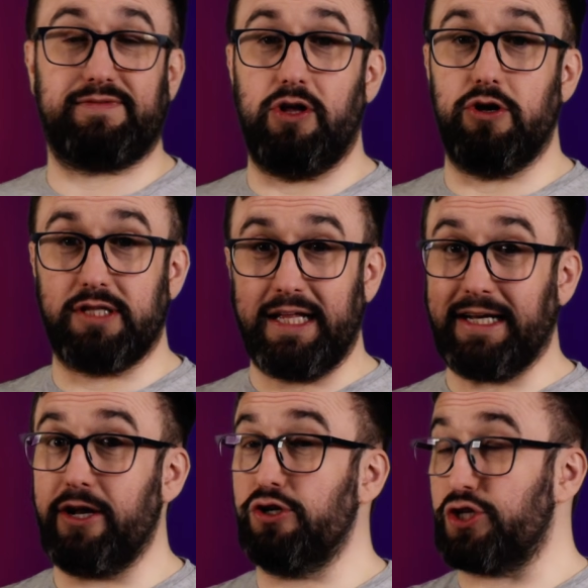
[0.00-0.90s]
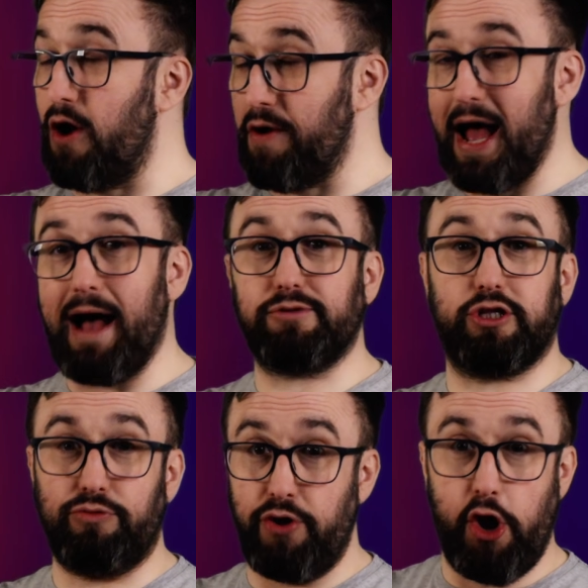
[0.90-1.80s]
flows, link nodes are an
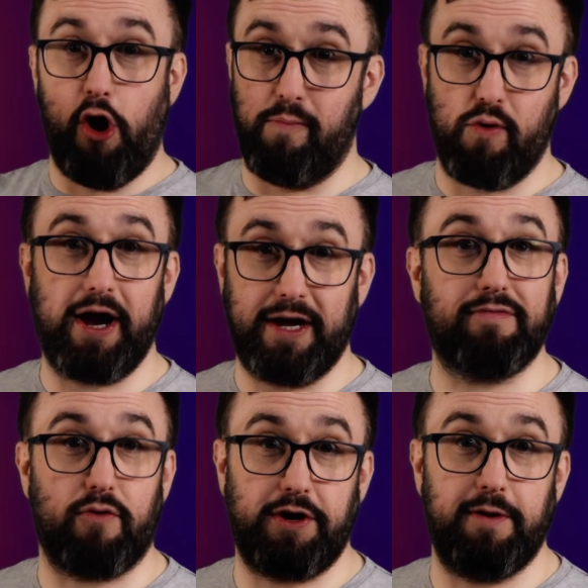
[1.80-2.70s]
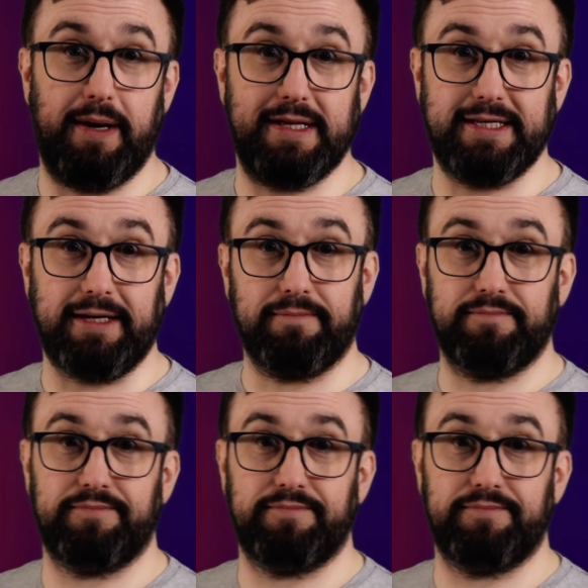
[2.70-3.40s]
absolute no-brainer for readability.